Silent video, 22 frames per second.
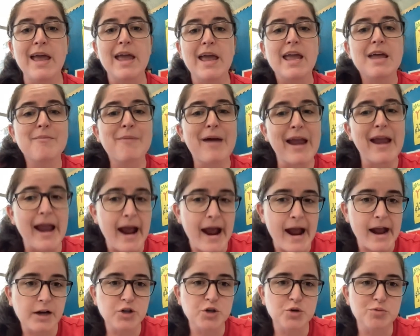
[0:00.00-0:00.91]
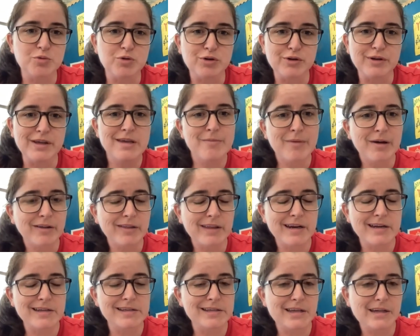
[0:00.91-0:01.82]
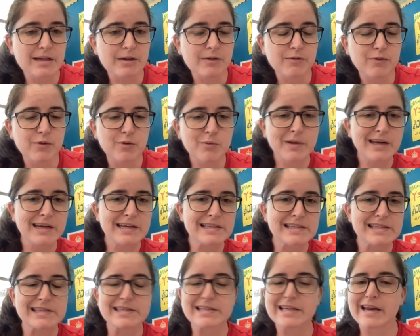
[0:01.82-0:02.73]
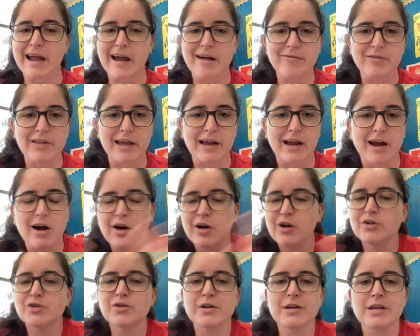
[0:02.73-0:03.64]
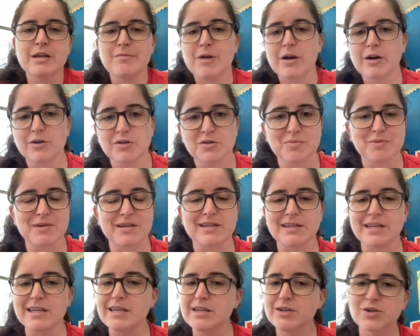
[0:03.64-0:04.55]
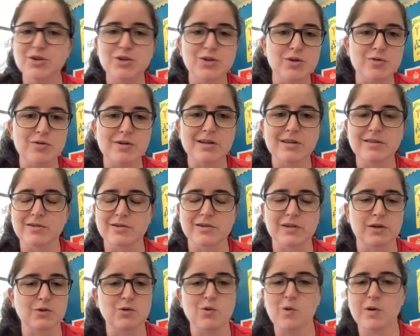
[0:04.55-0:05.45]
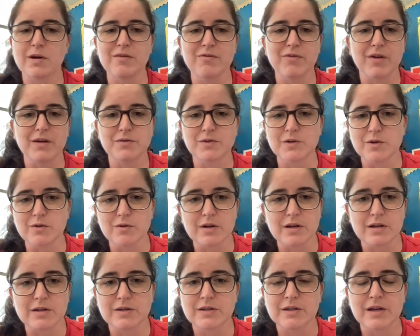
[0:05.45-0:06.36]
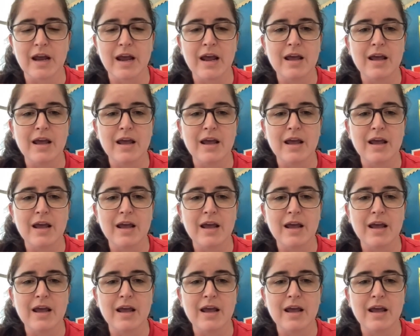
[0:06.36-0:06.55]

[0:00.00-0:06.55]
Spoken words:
In my actual email that I send in a few minutes, it's going to have like 100 emails because each student, there's like 25 students.